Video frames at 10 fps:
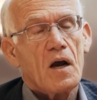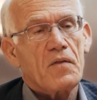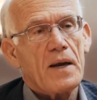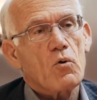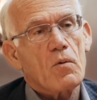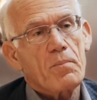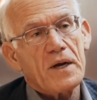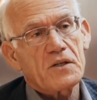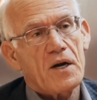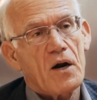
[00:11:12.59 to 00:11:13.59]
And they were
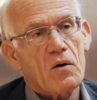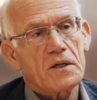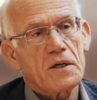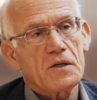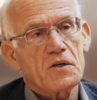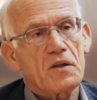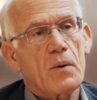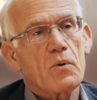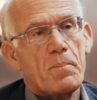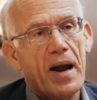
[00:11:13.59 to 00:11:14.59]
mixed heritage, and they
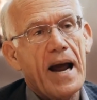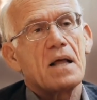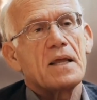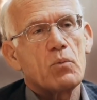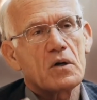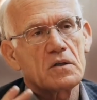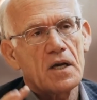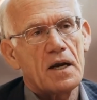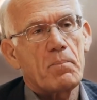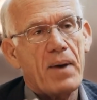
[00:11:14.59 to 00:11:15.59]
would
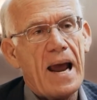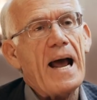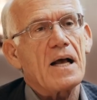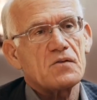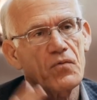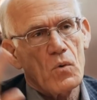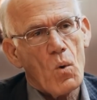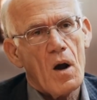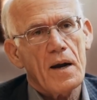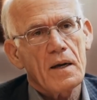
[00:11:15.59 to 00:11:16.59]
say pass for
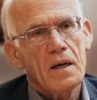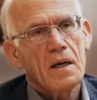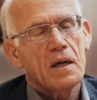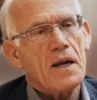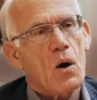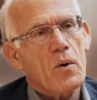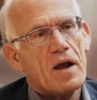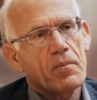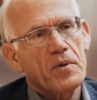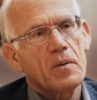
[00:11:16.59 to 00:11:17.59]
white. Now we
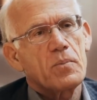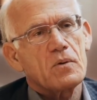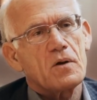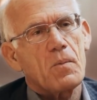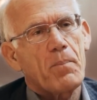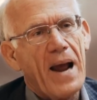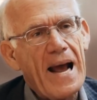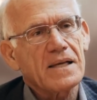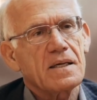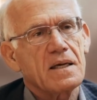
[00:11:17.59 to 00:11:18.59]
have people that are
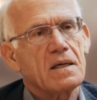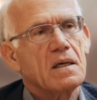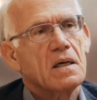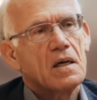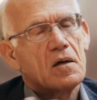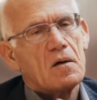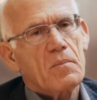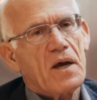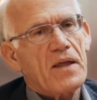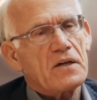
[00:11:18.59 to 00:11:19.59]
passing,
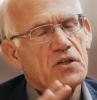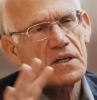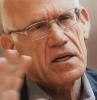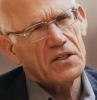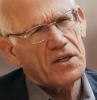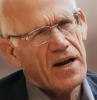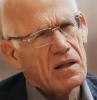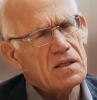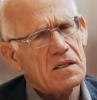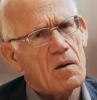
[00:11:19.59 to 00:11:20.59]
and that should
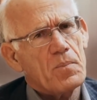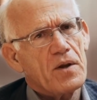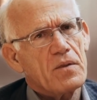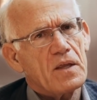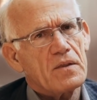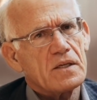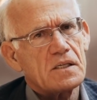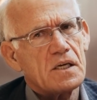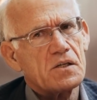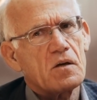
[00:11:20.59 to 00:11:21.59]
tell us something, that the
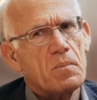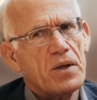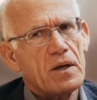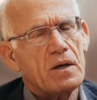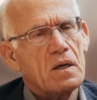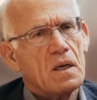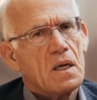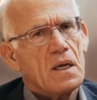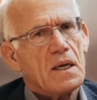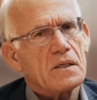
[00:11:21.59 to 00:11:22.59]
system then
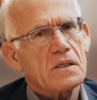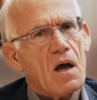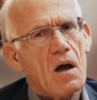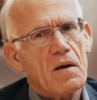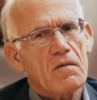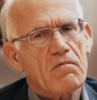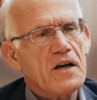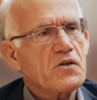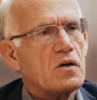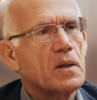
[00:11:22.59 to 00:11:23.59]
is not
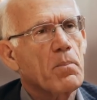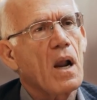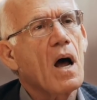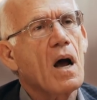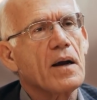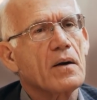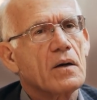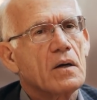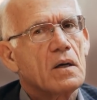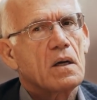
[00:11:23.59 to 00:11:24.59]
racially blind.
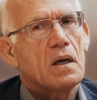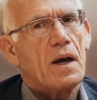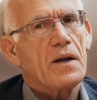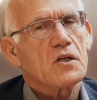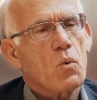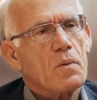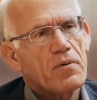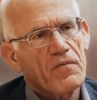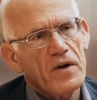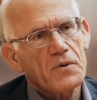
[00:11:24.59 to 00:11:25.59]
Mm-hmm. And it's what
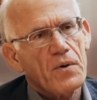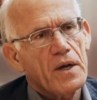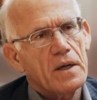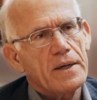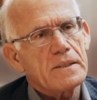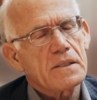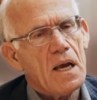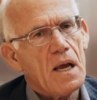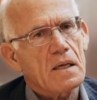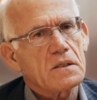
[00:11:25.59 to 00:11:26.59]
Professor Kendi
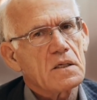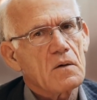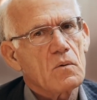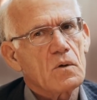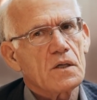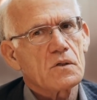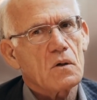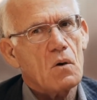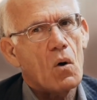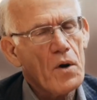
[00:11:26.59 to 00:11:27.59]
says, that it's
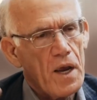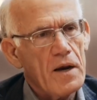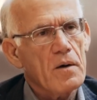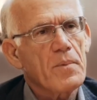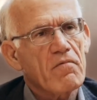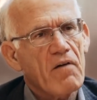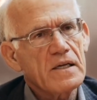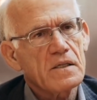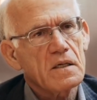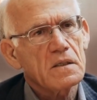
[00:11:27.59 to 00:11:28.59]
okay to be
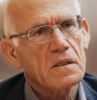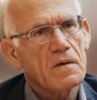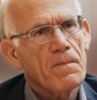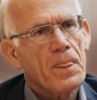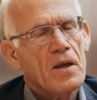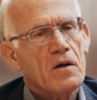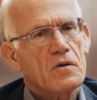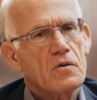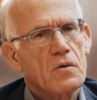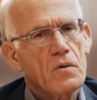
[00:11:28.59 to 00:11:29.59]
racist
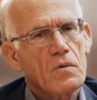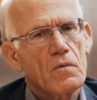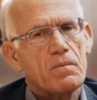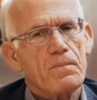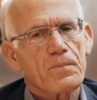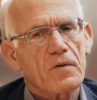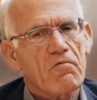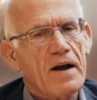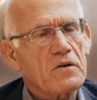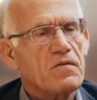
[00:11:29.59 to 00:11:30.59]
to
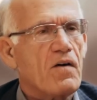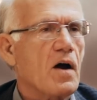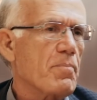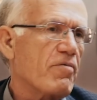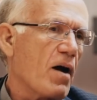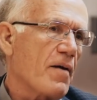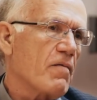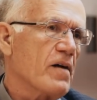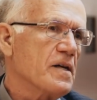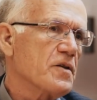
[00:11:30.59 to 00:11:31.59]
rectify prior
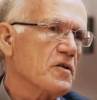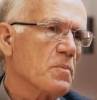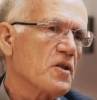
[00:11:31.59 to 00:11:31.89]
racism.